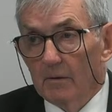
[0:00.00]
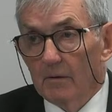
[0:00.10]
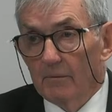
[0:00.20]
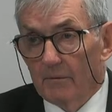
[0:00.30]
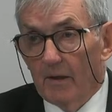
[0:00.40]

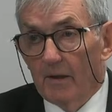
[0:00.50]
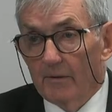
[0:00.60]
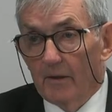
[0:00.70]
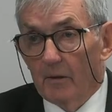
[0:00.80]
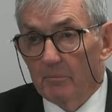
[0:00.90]
it had
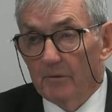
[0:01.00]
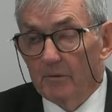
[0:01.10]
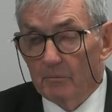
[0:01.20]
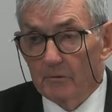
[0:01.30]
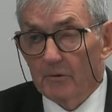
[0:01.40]
happened, it
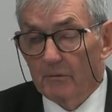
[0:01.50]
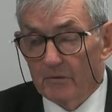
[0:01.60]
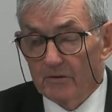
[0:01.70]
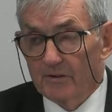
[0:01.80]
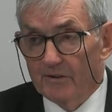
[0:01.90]
was
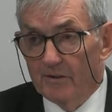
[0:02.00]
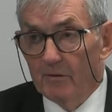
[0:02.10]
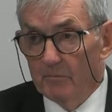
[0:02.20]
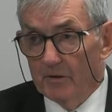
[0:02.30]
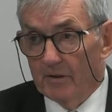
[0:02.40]
obviously
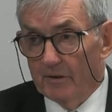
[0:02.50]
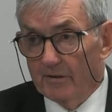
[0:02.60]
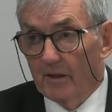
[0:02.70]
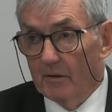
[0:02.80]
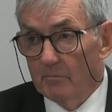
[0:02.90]
deemed at the
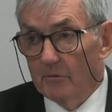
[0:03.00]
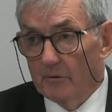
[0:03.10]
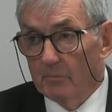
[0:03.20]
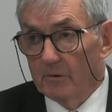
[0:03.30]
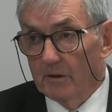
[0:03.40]
time
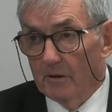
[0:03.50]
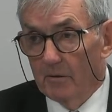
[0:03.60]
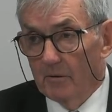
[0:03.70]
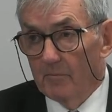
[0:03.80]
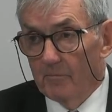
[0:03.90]
to be
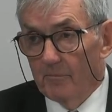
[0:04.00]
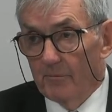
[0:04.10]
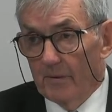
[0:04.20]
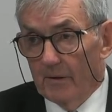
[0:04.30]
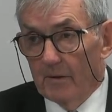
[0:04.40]

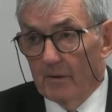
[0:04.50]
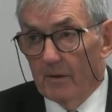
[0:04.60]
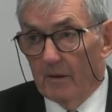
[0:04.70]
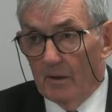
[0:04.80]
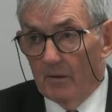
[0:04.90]

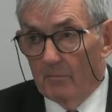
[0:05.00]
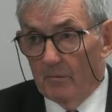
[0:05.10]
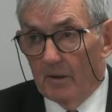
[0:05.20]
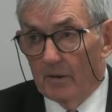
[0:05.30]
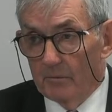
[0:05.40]

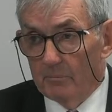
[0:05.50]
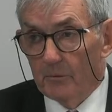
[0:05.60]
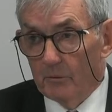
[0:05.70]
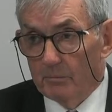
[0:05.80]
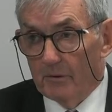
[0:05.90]
an
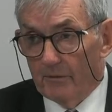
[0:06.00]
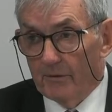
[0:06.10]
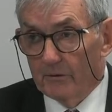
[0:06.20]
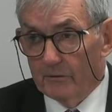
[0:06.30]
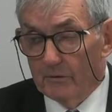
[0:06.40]
appropriate
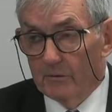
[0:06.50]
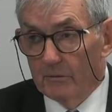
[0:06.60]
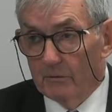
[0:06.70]
thing to do.